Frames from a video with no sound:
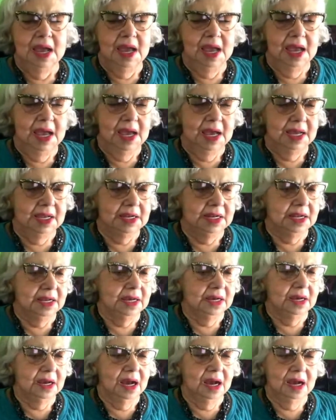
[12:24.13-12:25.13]

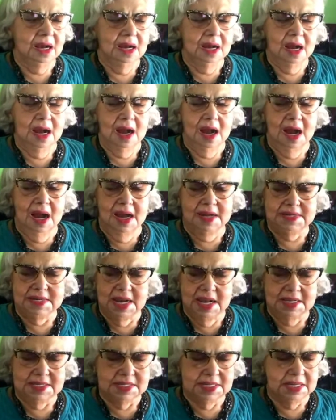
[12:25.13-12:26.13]
and I
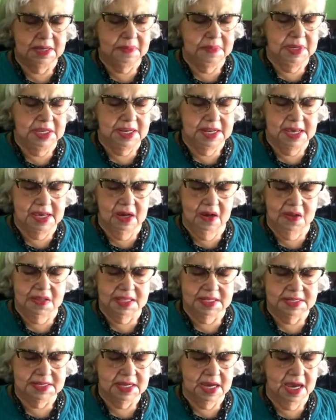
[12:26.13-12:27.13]
take CBD
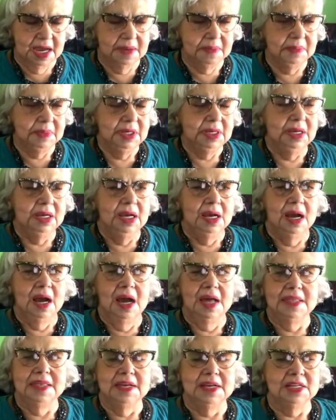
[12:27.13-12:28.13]
all the time.
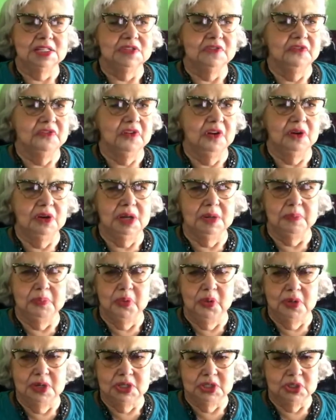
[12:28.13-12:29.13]
I think it's very
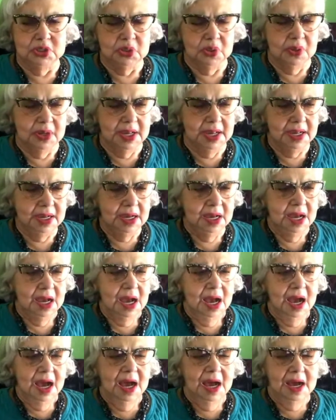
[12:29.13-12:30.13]
important, Joy.
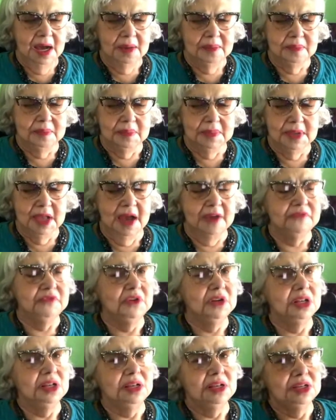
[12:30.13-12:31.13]

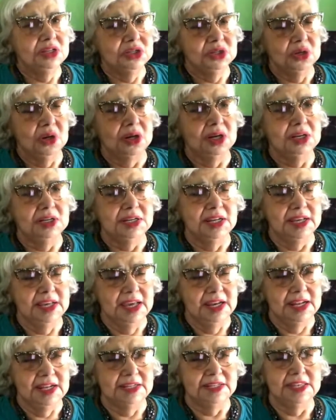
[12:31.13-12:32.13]
I started to
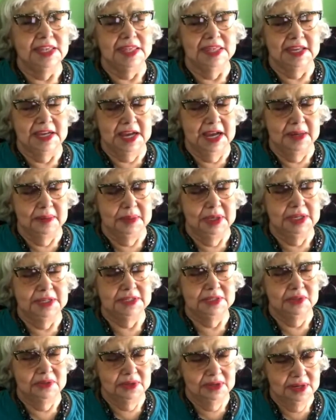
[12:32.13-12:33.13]
get into the
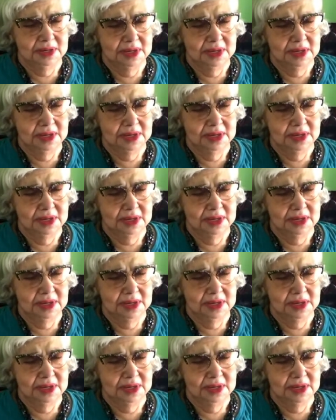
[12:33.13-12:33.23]
gummies,